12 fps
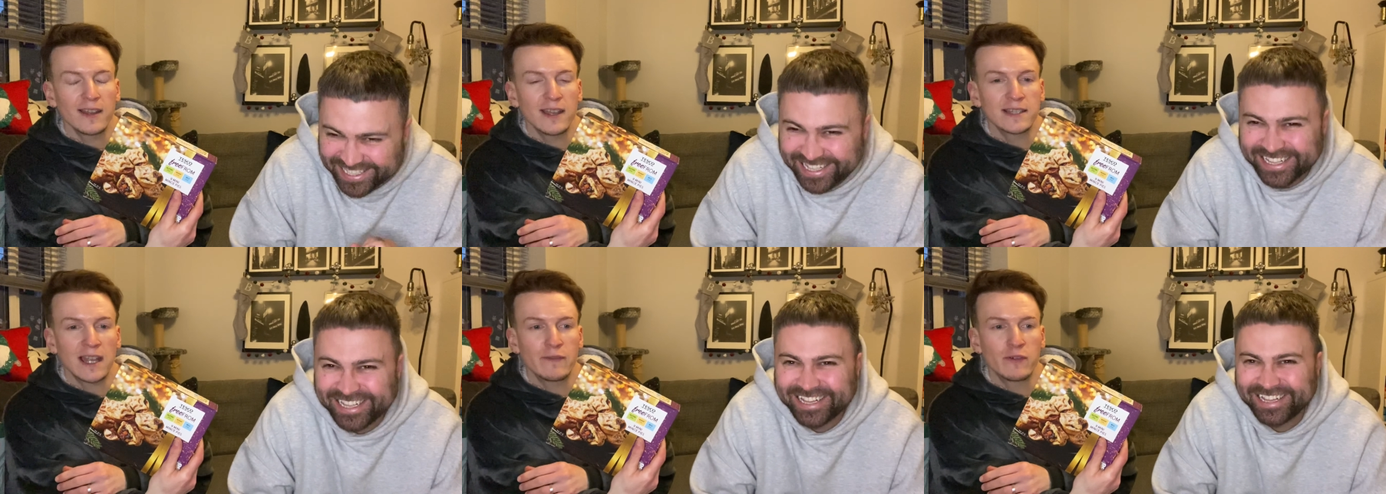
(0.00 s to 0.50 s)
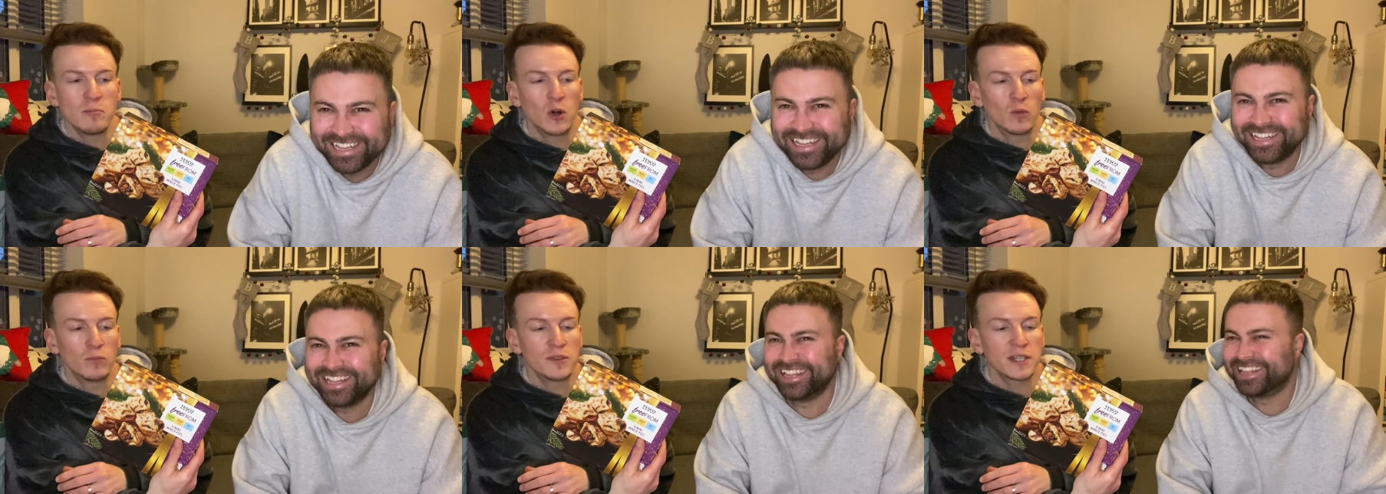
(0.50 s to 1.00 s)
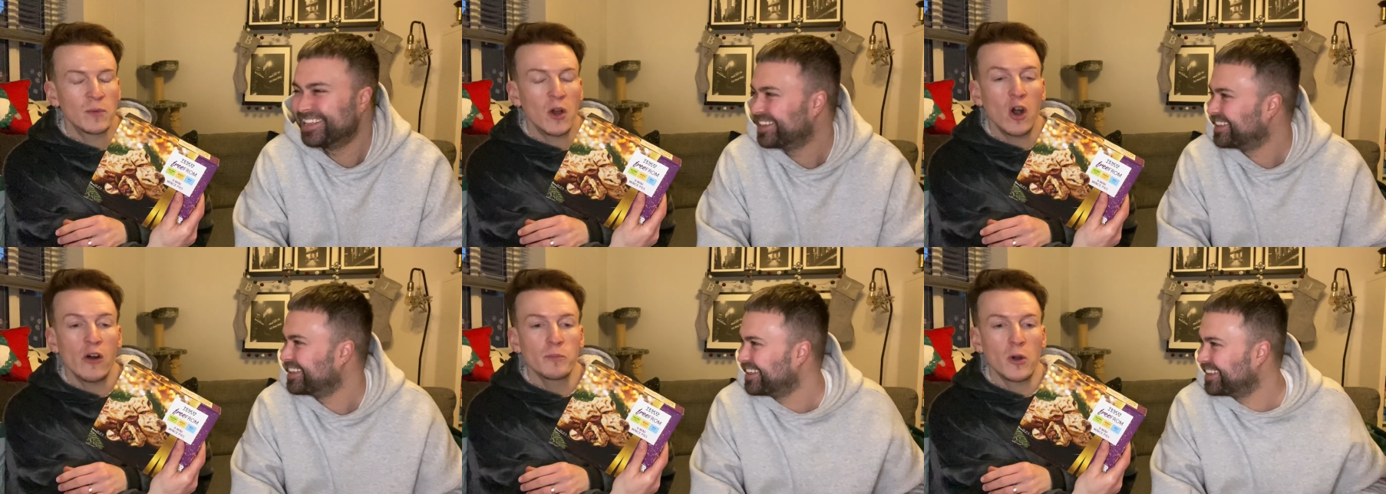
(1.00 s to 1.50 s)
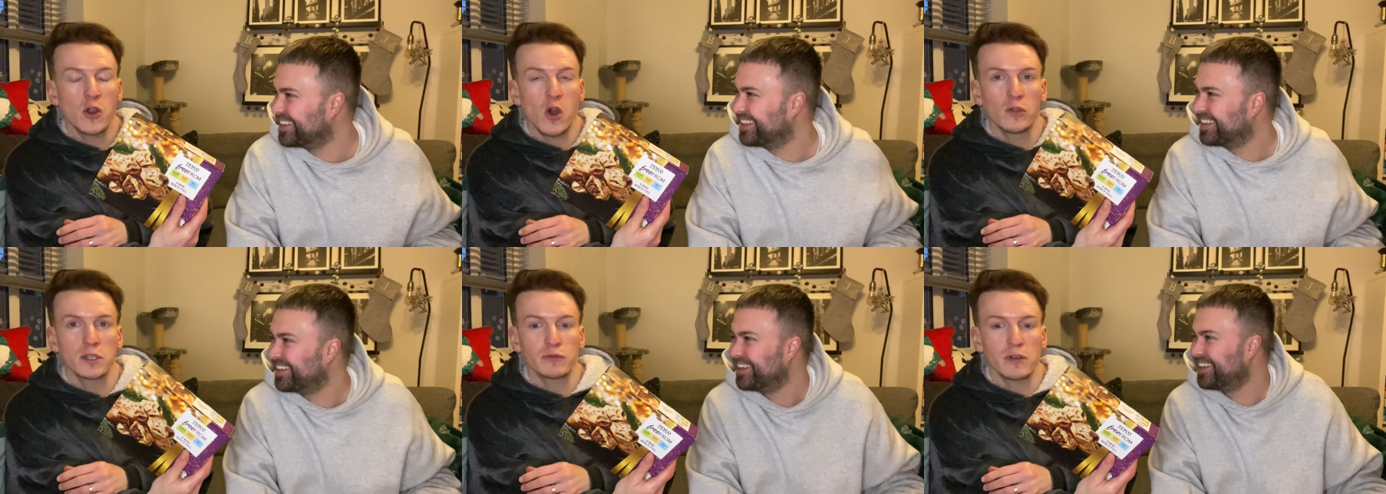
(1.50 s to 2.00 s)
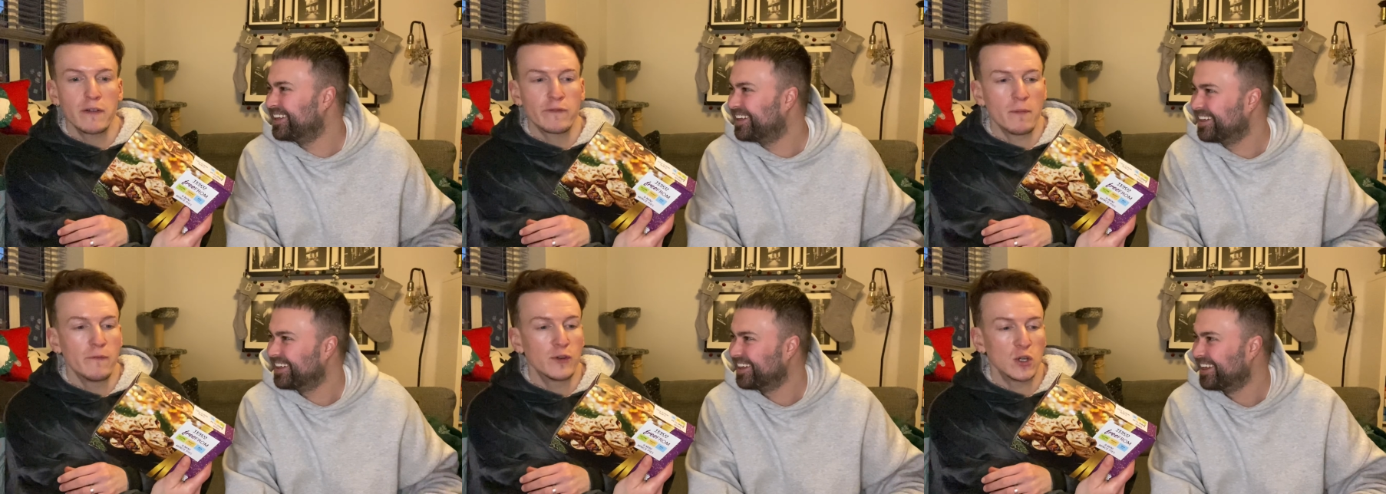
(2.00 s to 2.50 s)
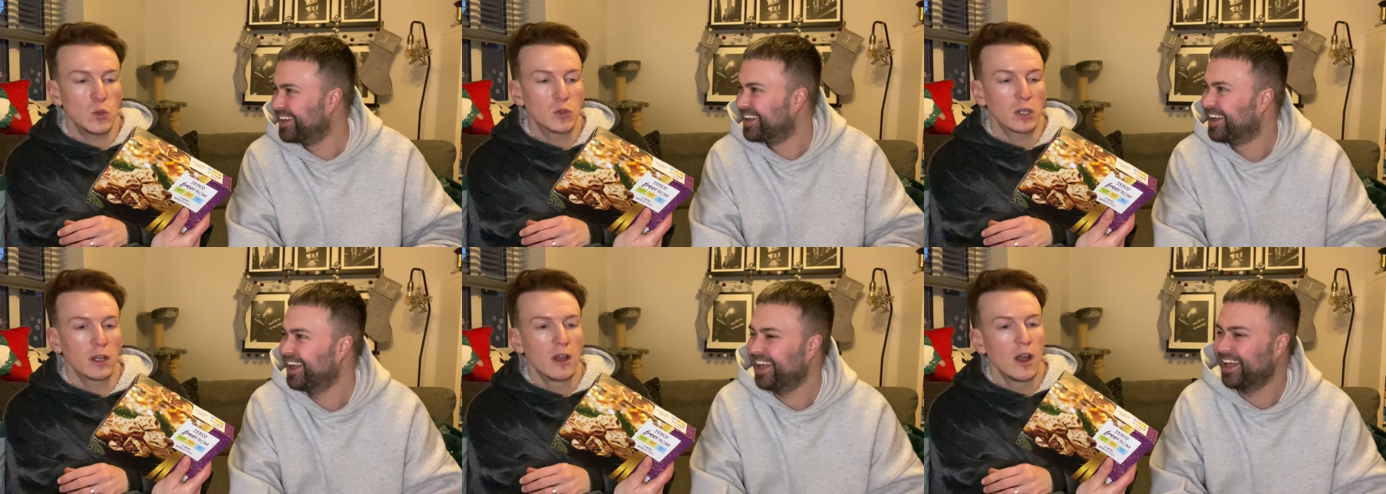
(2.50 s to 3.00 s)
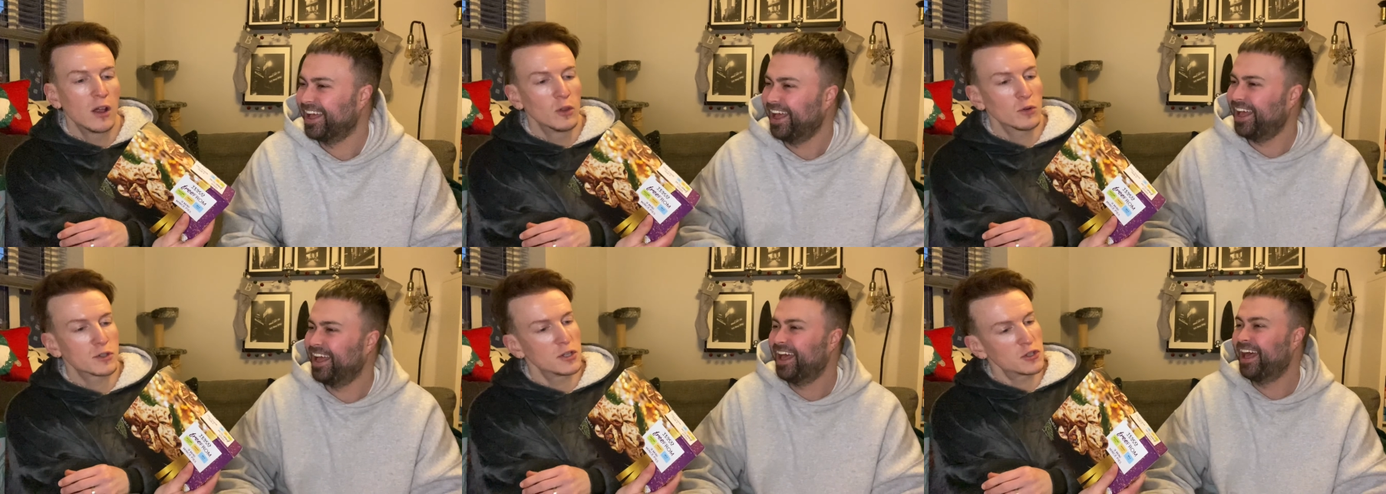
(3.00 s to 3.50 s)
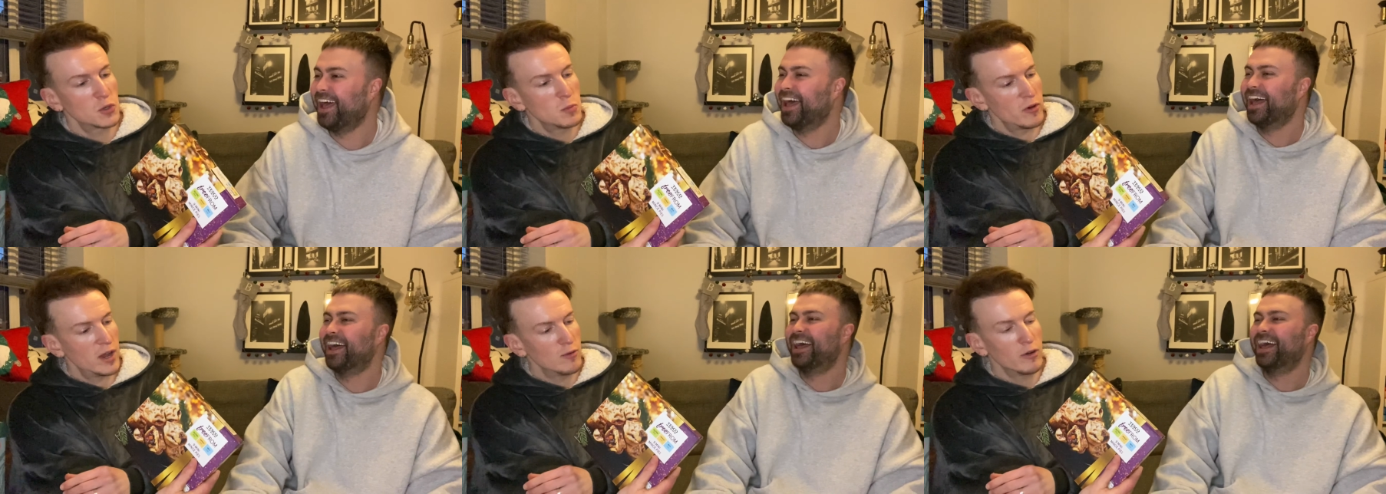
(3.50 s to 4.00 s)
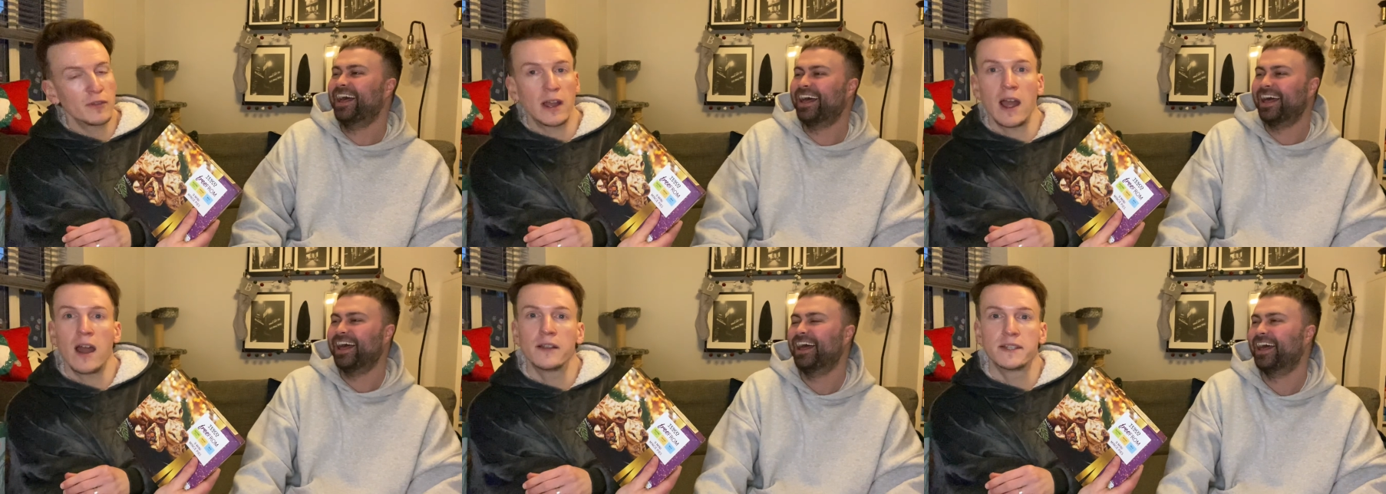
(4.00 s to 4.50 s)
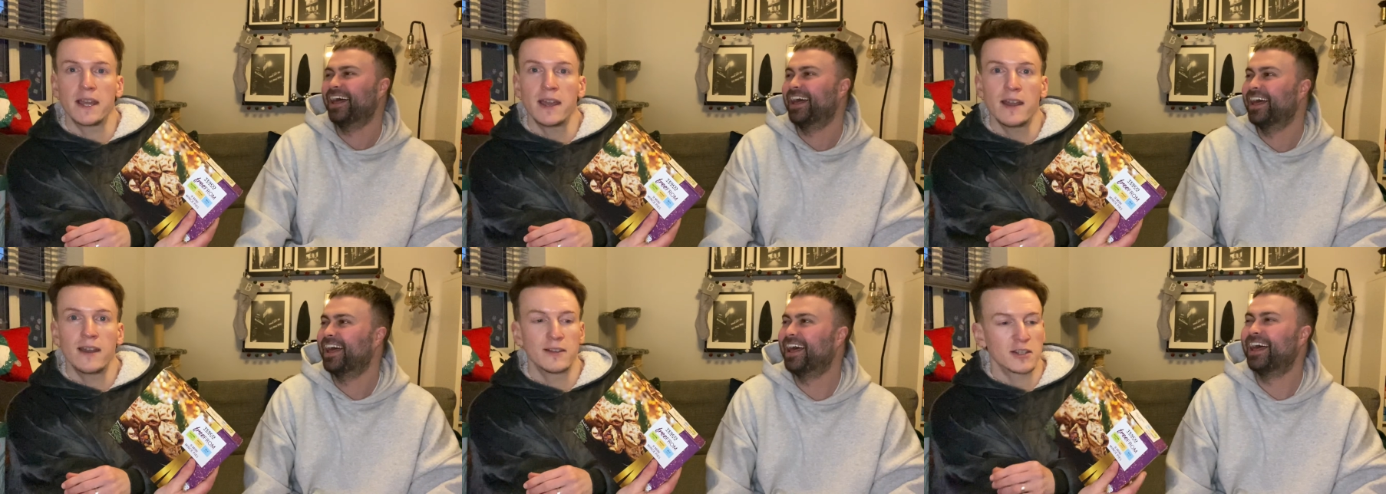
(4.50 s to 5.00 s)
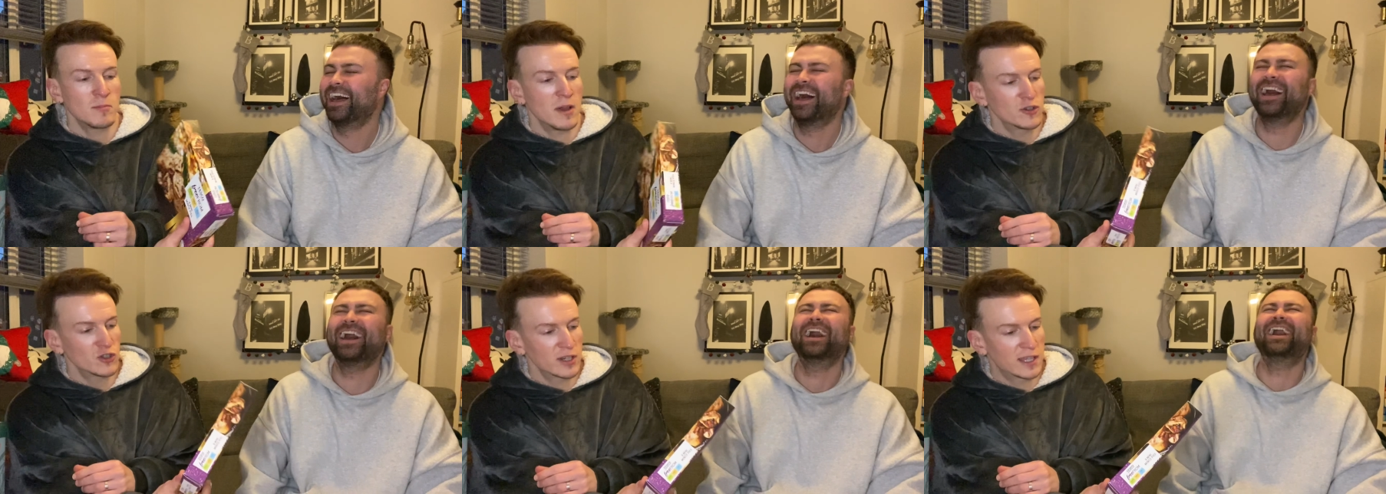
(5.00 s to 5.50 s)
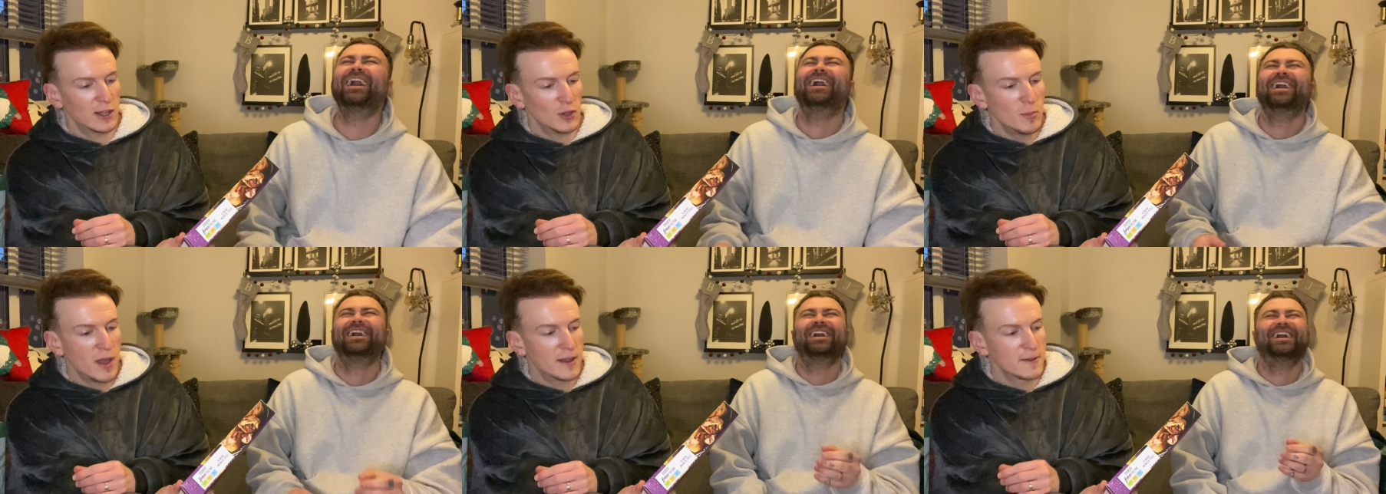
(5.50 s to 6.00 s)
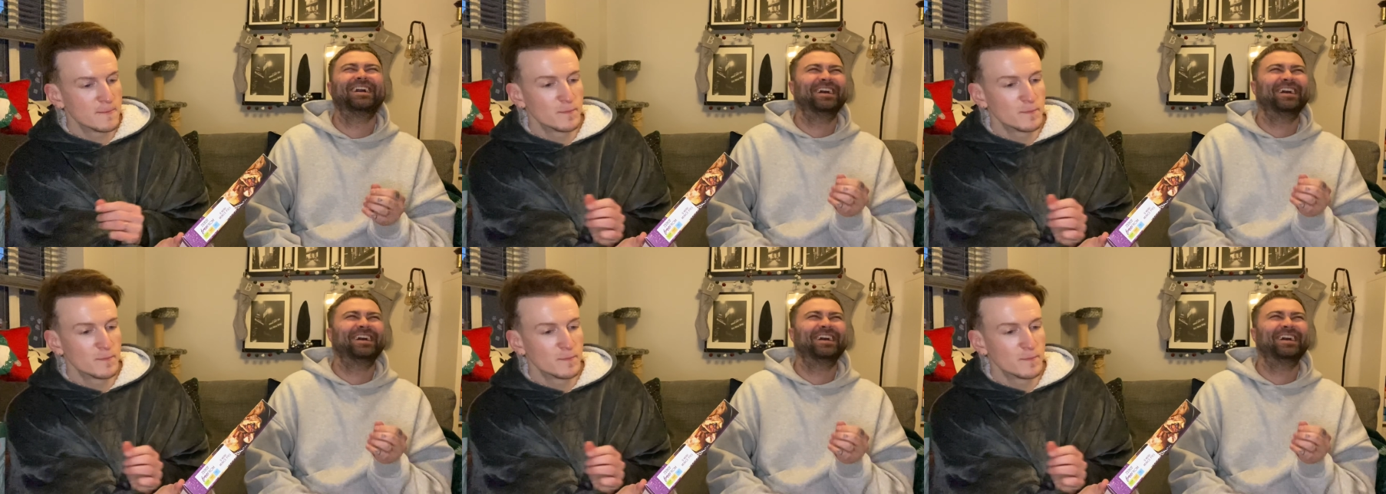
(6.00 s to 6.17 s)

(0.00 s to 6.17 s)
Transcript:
Speaker 1: He's had it for months. And oh, I bought you all this free from food. I looked at some of it. out of date. So I'm like, trying to kill me.